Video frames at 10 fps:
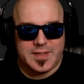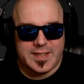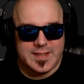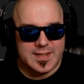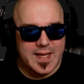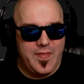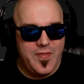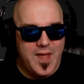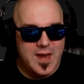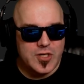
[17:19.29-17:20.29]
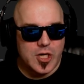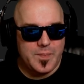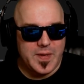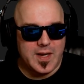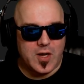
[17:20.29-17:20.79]
Ted says, and then
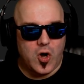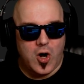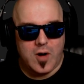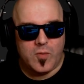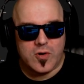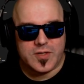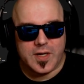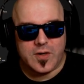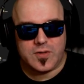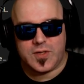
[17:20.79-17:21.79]
jump in a car or motorcycle.